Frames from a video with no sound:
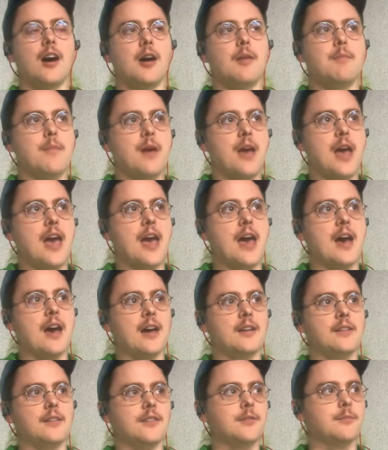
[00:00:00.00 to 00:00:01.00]
Um,
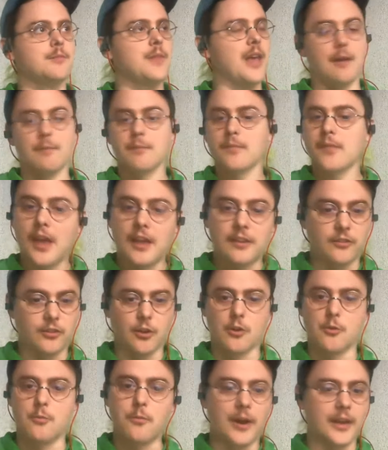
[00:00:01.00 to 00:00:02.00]
and yeah,
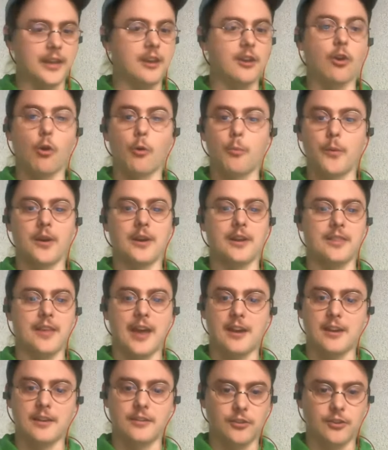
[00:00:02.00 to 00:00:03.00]
and so like
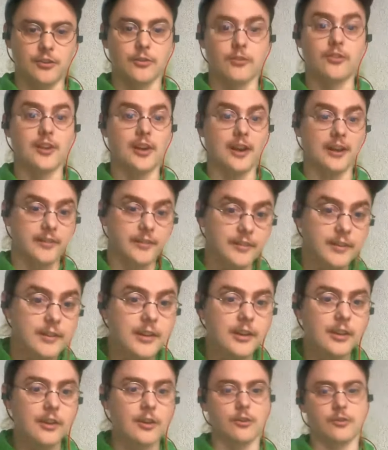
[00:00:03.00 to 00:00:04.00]
incorporating that into your
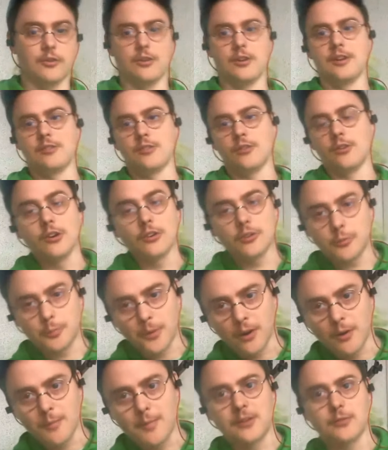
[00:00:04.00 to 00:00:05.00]
CI/CD or into your
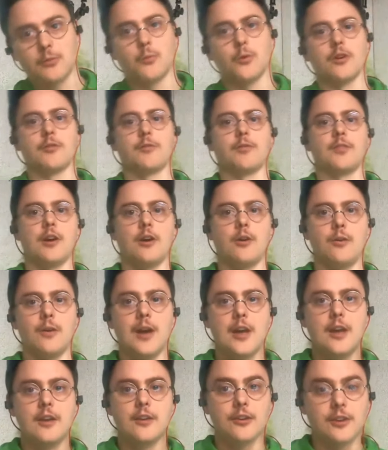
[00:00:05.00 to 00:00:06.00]
experiment
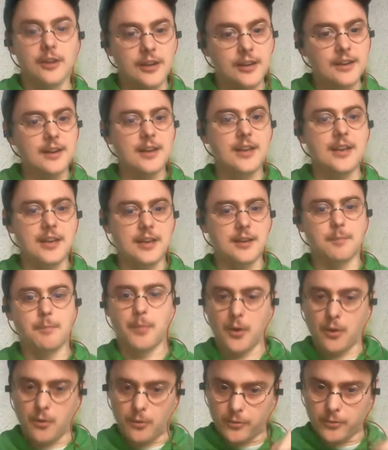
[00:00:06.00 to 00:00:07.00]
workflow, you're going to
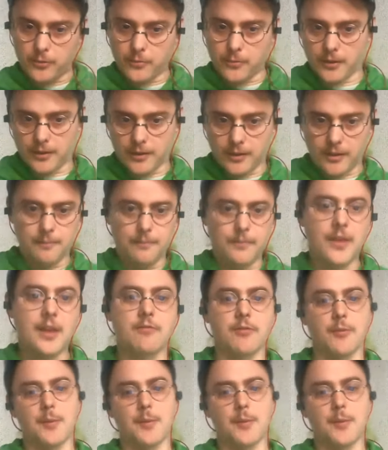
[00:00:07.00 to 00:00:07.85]
need both the